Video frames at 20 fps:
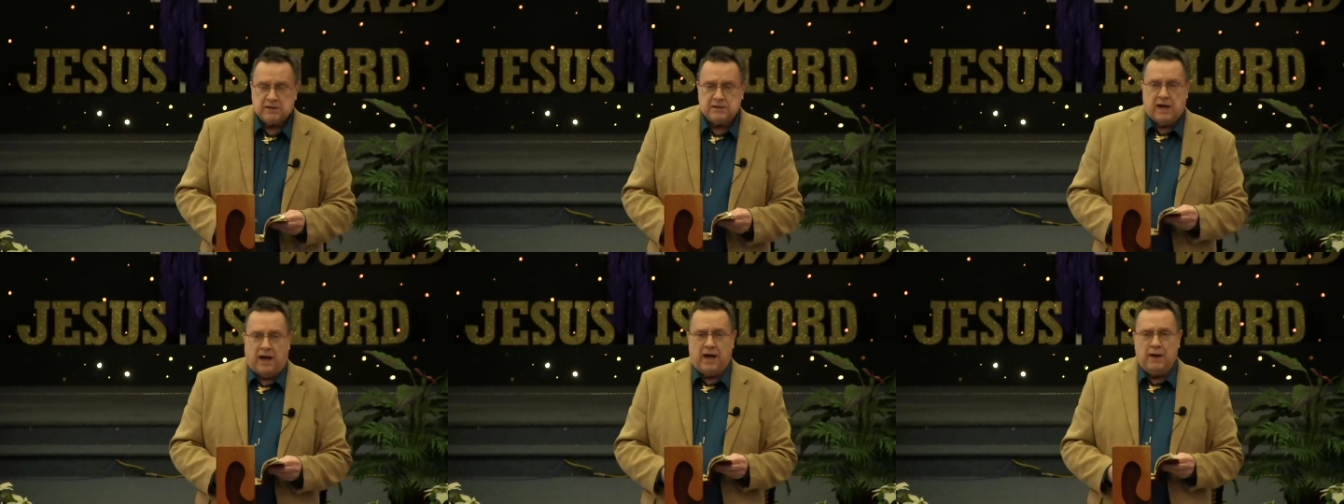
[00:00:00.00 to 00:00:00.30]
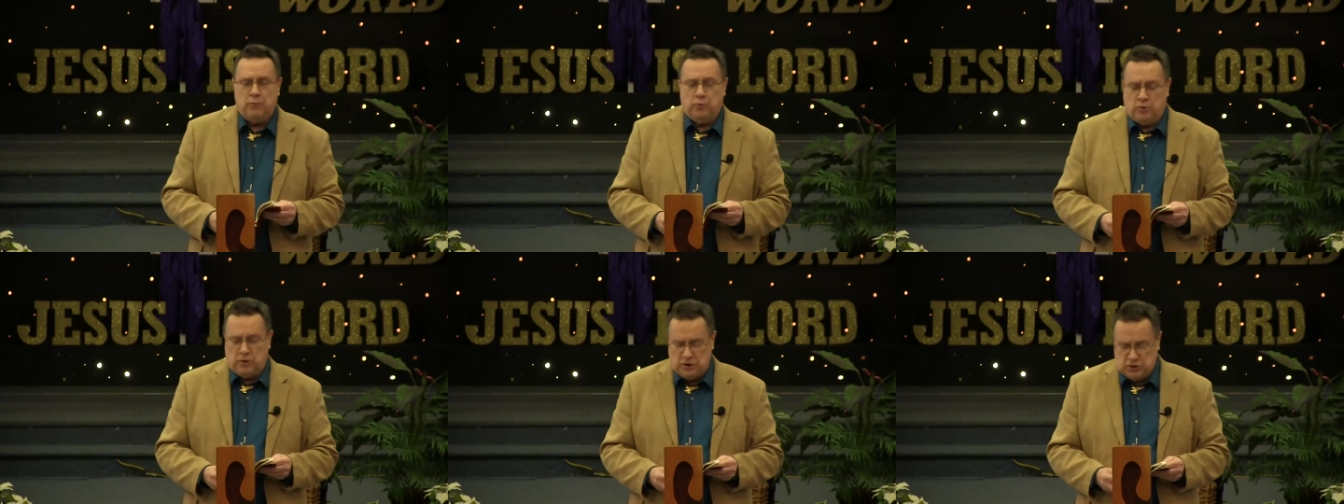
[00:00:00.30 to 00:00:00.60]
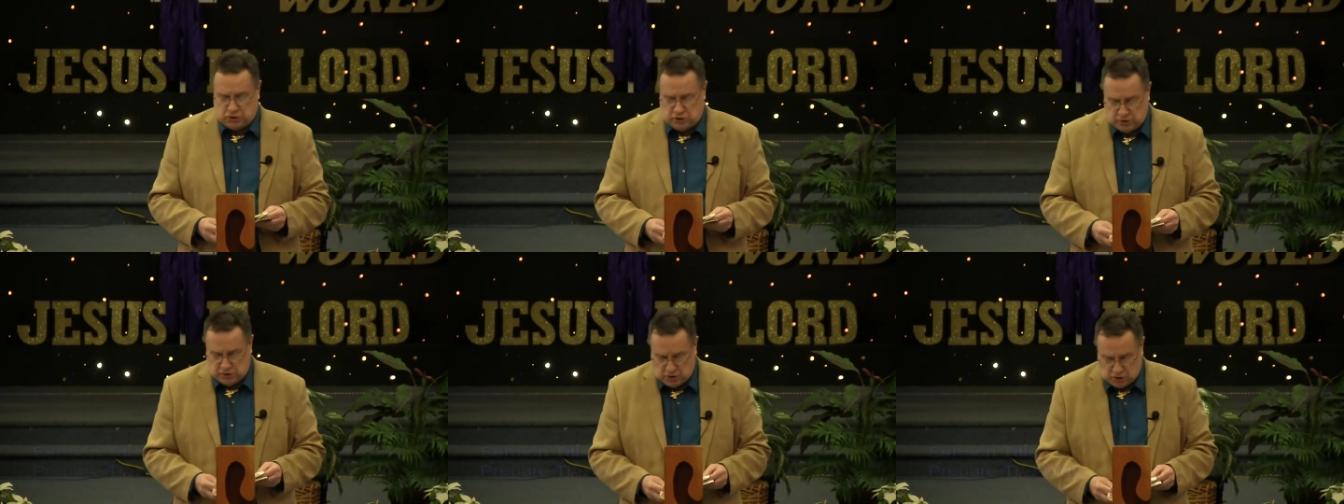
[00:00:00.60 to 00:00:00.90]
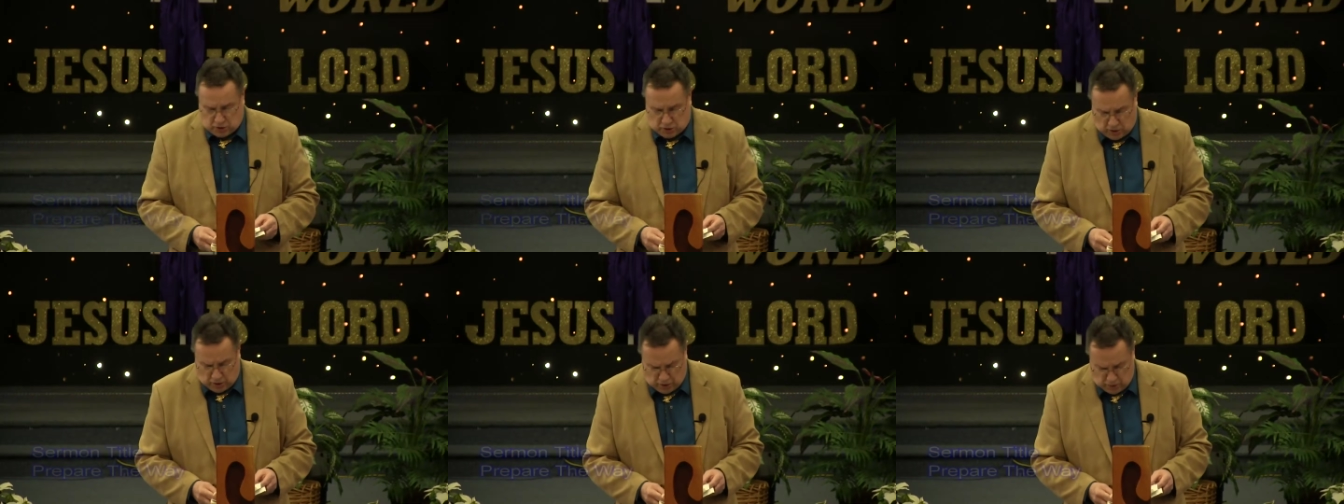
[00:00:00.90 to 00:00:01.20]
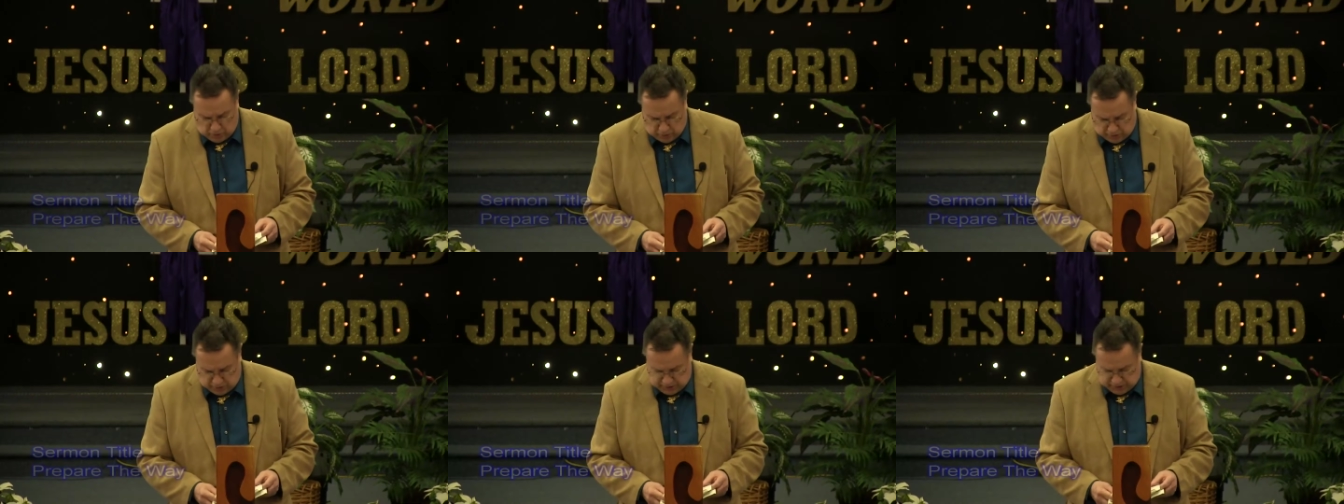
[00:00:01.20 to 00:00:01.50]
God wants you to
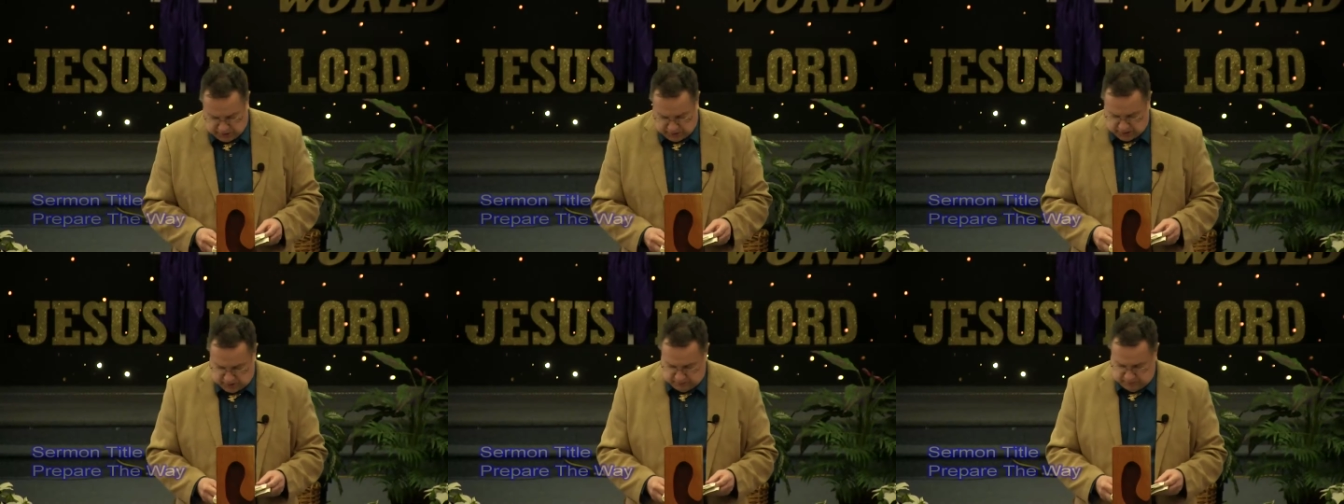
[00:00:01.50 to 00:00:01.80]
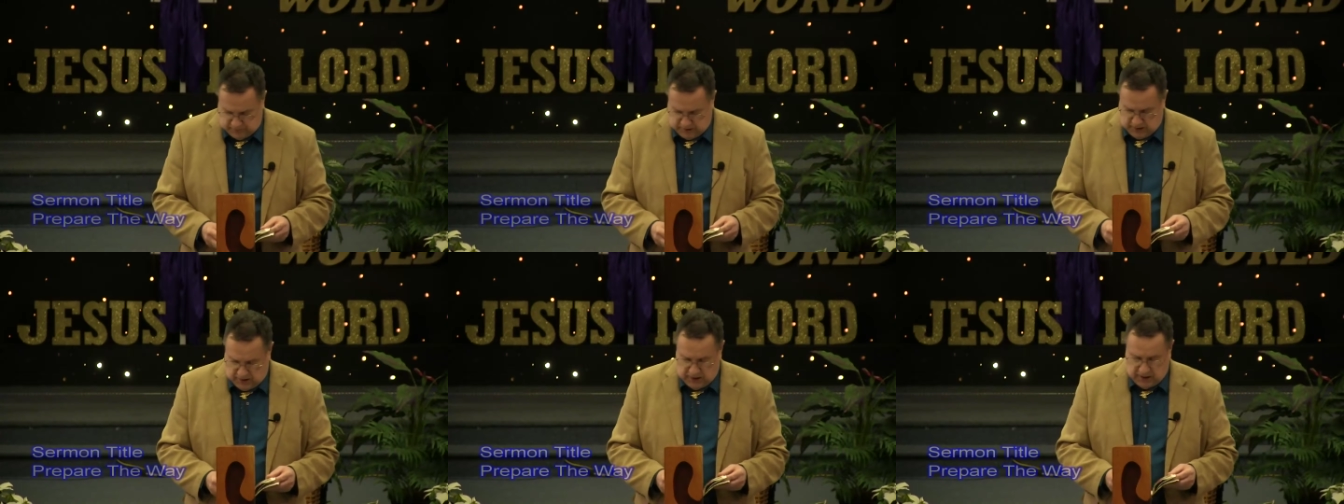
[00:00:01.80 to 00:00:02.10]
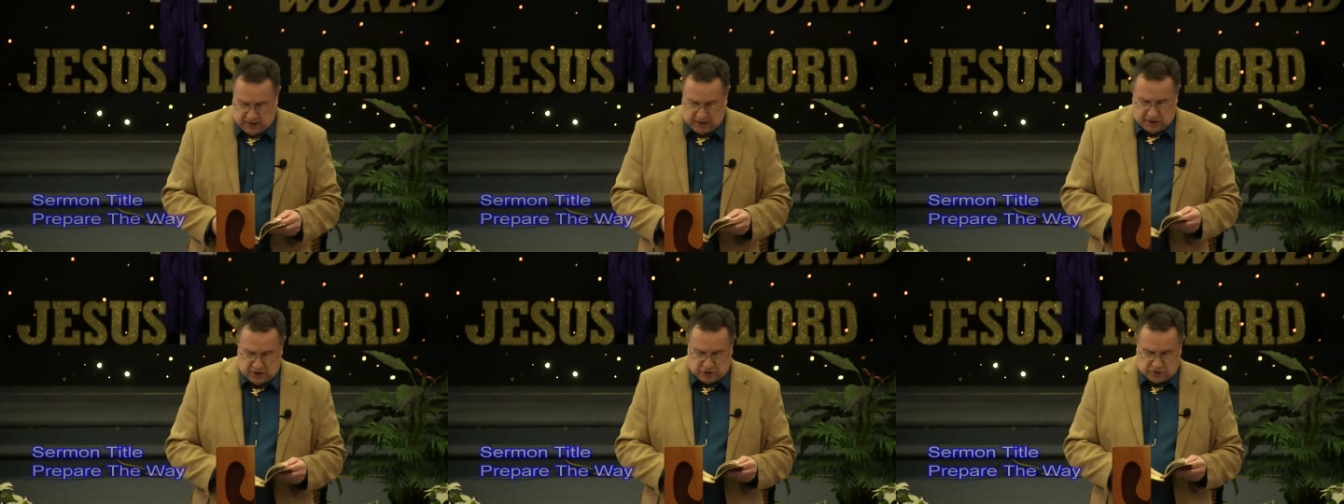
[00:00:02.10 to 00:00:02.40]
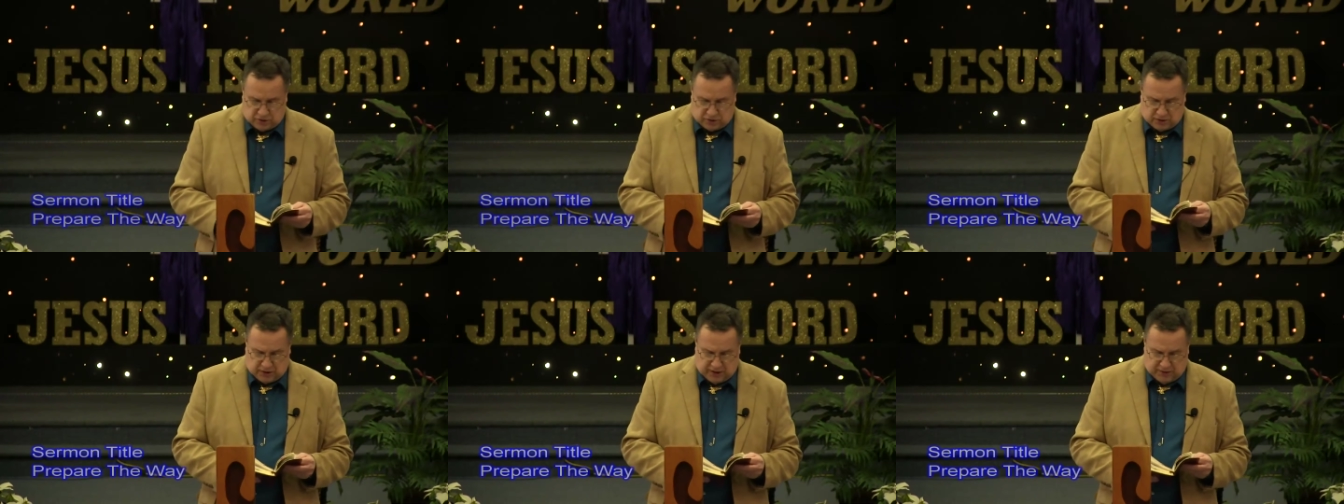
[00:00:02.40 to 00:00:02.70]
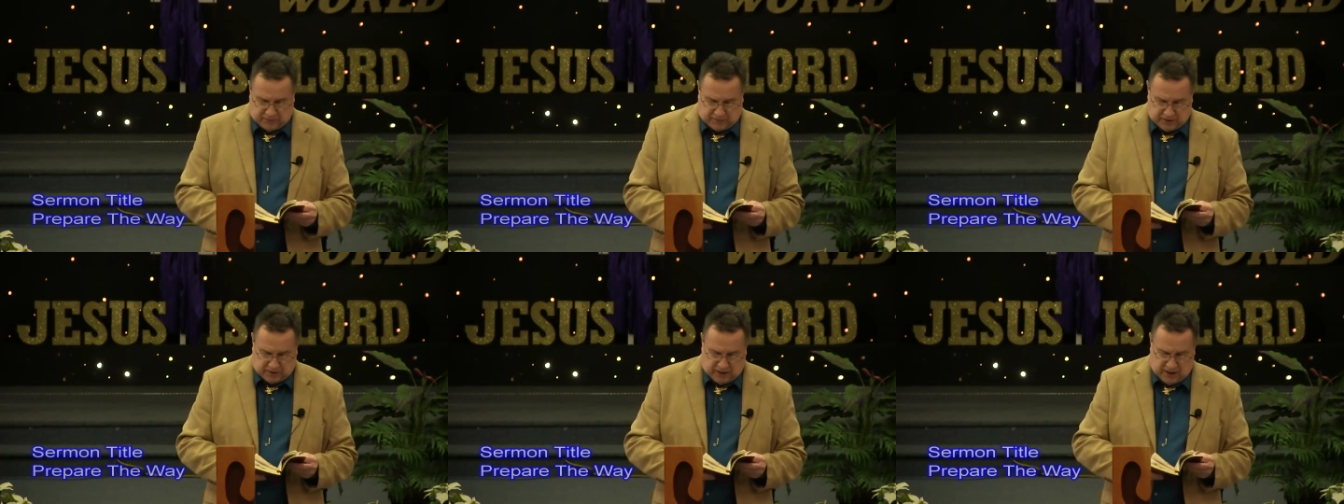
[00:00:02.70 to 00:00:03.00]
call on Him and get your
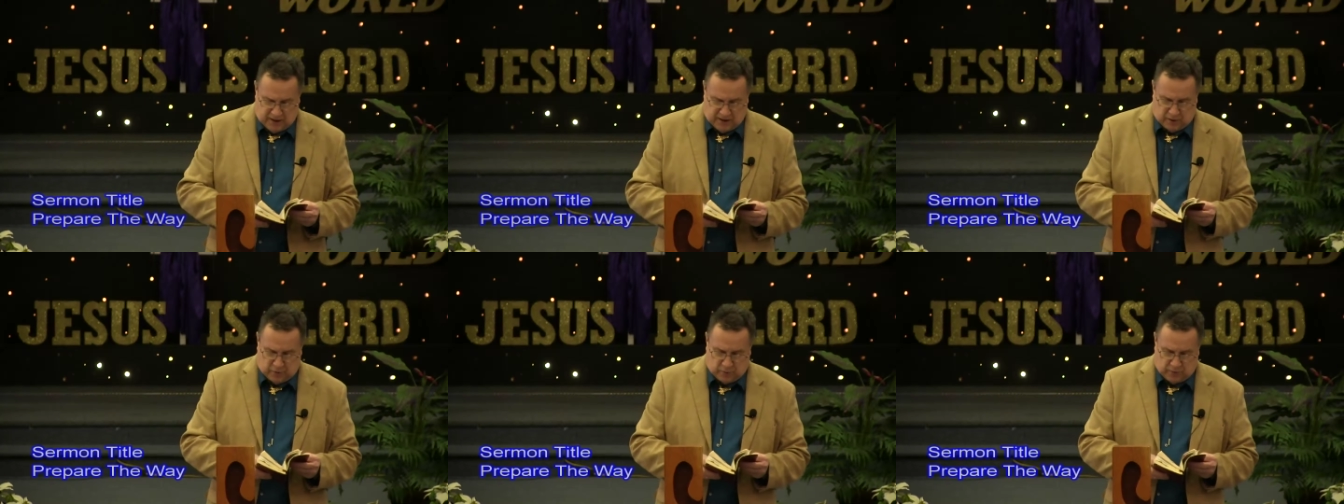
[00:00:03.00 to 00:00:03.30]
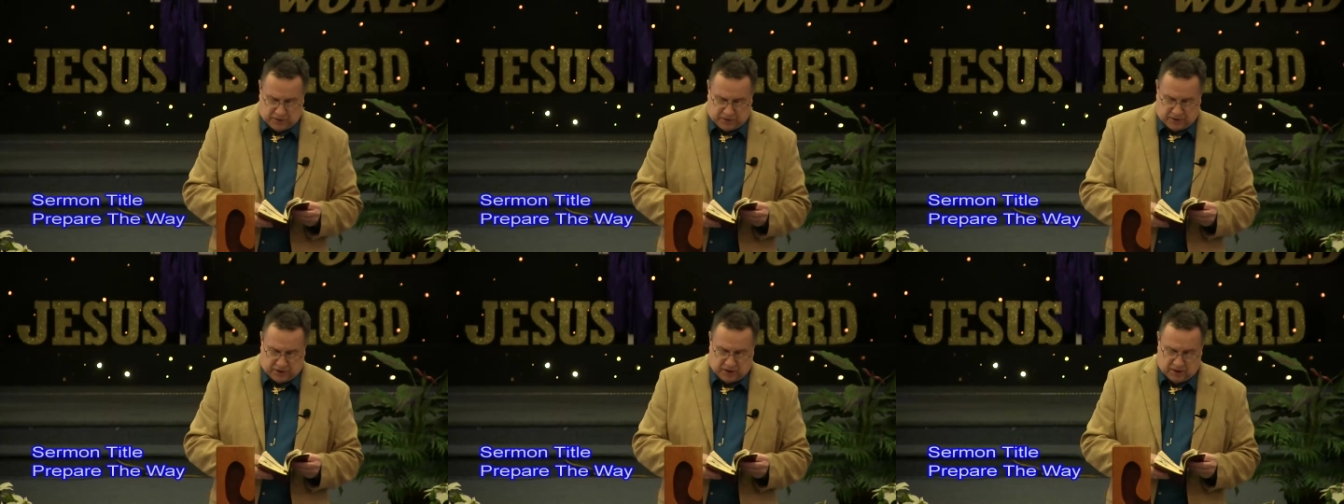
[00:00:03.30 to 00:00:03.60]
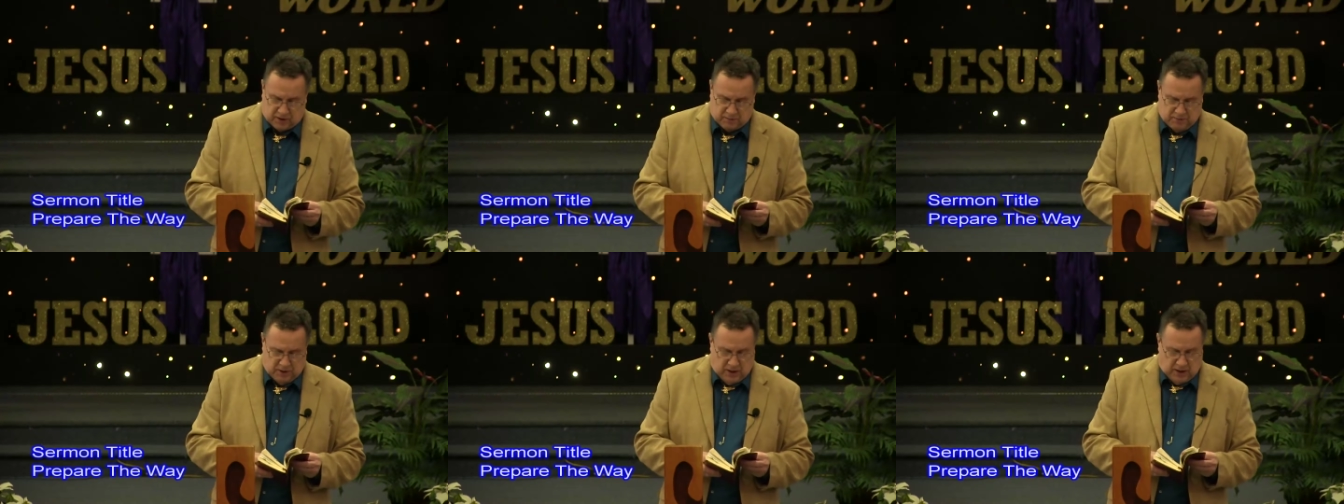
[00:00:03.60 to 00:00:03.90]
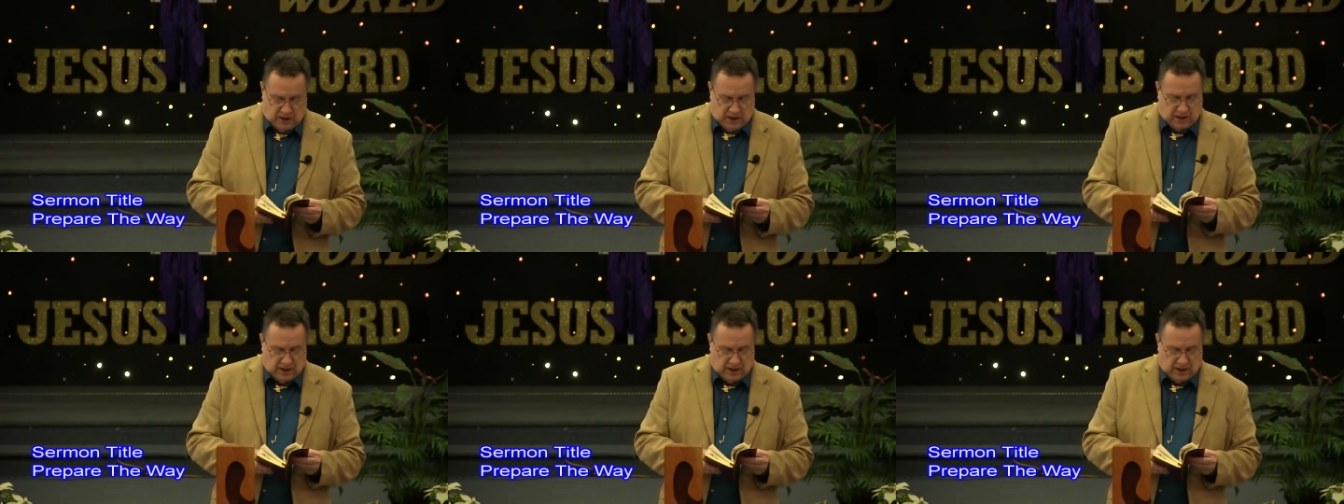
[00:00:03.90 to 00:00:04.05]
life together with Him,